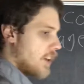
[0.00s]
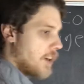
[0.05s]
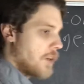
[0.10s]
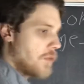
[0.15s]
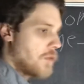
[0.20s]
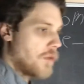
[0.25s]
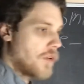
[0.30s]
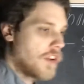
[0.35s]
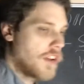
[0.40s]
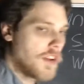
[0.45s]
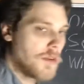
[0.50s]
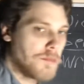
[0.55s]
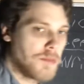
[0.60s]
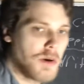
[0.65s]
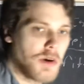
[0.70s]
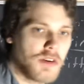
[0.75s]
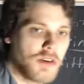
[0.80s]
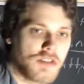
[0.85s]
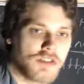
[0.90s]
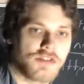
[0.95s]
like one of the
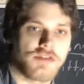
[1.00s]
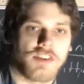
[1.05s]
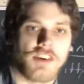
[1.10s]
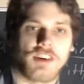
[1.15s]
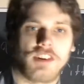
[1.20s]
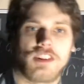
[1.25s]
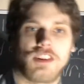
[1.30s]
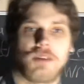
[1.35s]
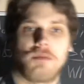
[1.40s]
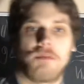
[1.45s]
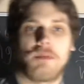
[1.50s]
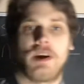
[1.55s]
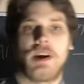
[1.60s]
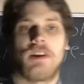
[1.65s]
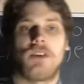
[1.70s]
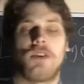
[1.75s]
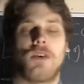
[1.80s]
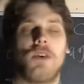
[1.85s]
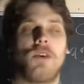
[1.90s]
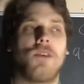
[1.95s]
most
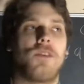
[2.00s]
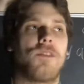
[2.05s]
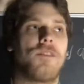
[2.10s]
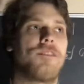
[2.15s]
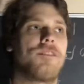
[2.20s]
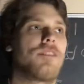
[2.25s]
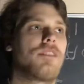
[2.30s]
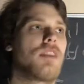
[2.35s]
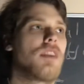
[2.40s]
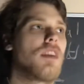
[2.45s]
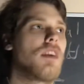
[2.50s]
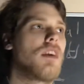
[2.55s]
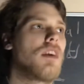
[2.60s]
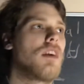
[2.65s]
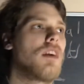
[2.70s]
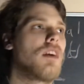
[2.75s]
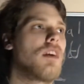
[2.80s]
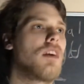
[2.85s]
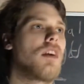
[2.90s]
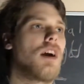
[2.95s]
fundamental,
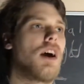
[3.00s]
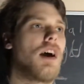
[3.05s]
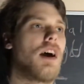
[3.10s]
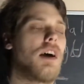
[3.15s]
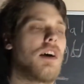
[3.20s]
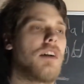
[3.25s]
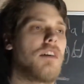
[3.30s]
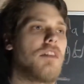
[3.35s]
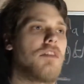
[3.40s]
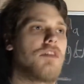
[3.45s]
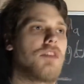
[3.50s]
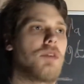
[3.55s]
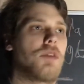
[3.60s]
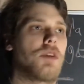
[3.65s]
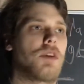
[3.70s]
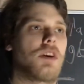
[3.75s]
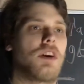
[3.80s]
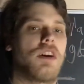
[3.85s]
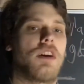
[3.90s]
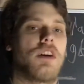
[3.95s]
if you
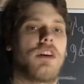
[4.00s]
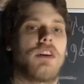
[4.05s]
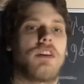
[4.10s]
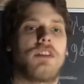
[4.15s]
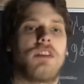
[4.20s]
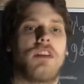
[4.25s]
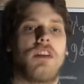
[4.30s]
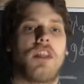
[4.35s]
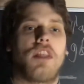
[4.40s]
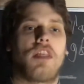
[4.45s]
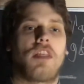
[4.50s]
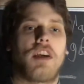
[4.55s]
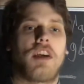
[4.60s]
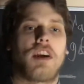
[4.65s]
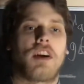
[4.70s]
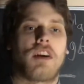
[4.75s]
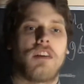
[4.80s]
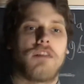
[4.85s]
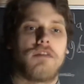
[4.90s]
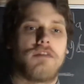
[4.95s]
were gonna
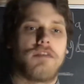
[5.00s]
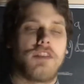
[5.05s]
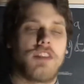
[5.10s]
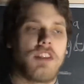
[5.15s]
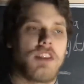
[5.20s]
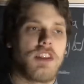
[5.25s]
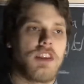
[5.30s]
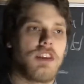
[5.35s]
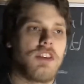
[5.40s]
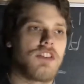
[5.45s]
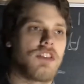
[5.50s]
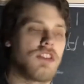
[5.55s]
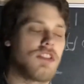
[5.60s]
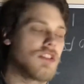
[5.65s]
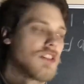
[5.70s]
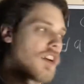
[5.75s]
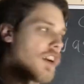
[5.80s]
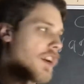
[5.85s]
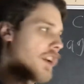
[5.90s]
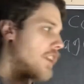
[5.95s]
think of these
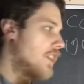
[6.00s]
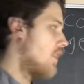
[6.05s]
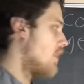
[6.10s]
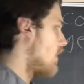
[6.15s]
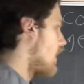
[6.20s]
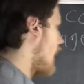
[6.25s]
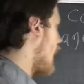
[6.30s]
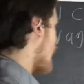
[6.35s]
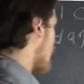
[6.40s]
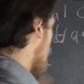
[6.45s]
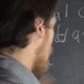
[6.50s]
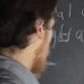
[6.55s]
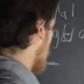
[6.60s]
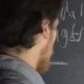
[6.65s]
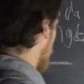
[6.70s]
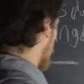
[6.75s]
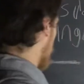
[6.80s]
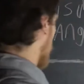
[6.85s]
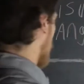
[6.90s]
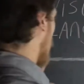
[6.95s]
as like the
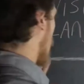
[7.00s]
letters in